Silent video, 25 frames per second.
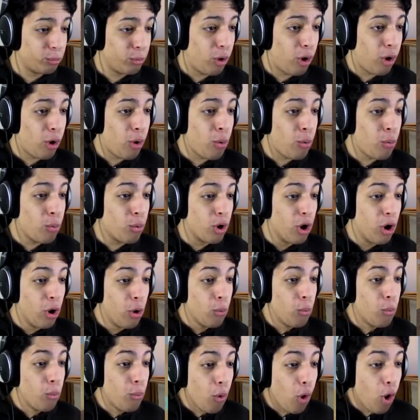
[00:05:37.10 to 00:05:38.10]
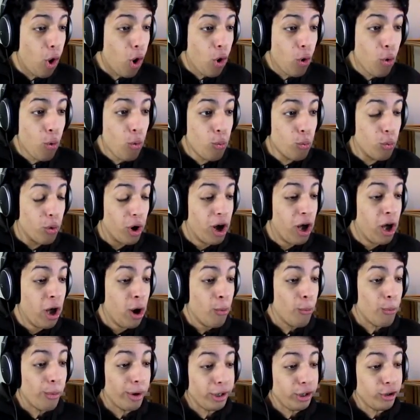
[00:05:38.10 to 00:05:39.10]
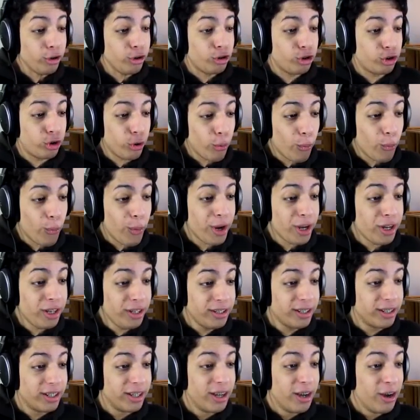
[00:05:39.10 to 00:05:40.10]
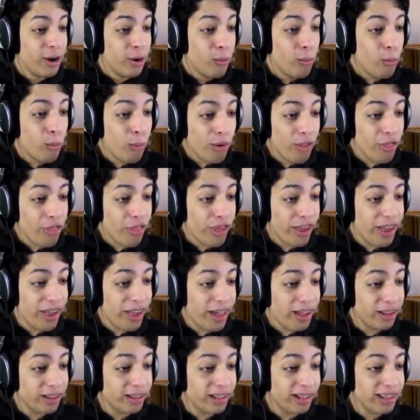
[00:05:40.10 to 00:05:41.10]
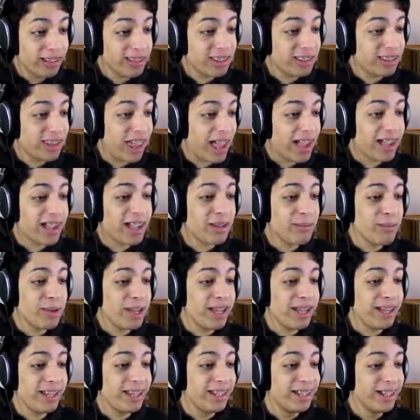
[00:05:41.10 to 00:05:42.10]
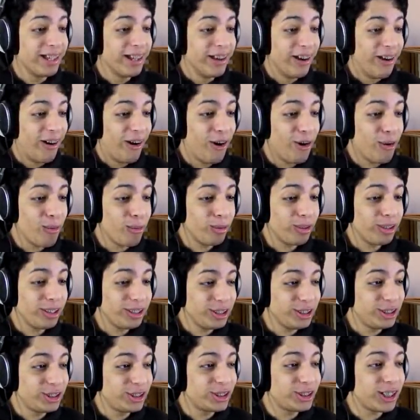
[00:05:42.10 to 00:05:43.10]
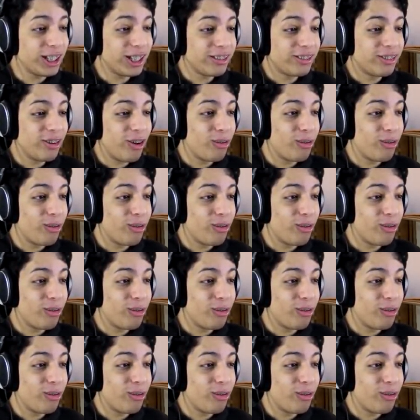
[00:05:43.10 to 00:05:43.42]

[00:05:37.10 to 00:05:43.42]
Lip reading: Whoa! Whoa! What are you doing? What the hell? He's attacking me! Holy shit!